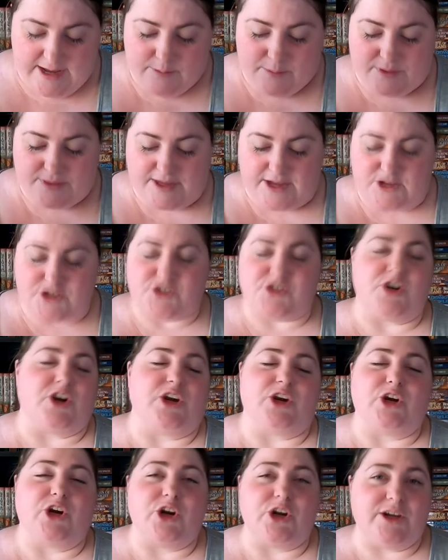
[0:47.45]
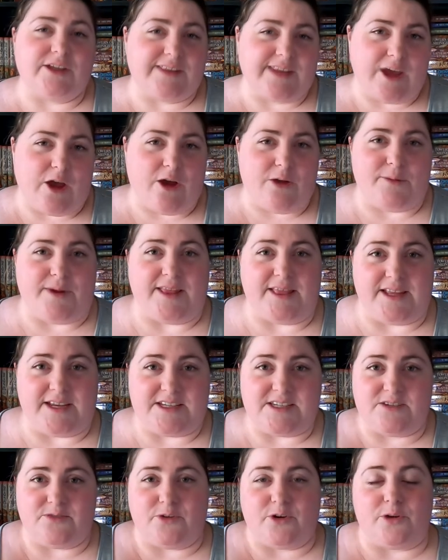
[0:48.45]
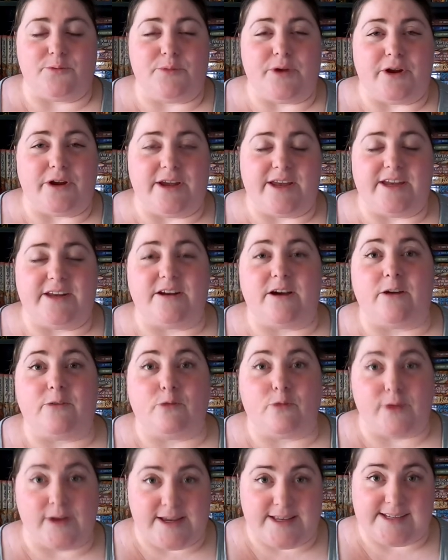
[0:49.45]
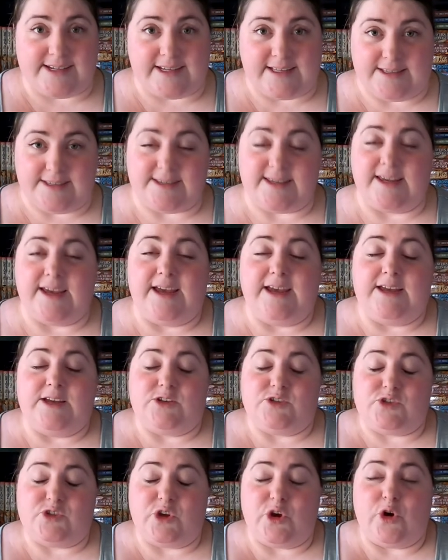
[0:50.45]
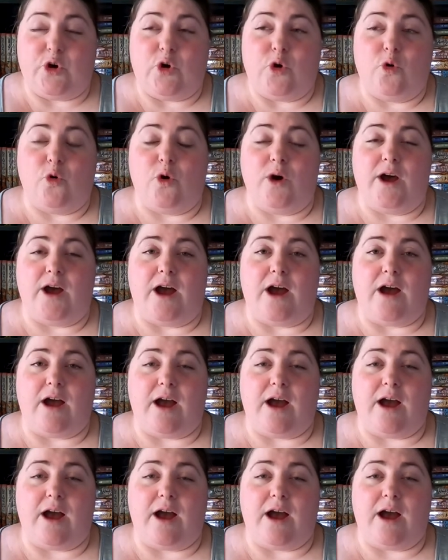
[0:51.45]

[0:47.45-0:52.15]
but they just aren't currently on my list for a myriad of reasons. So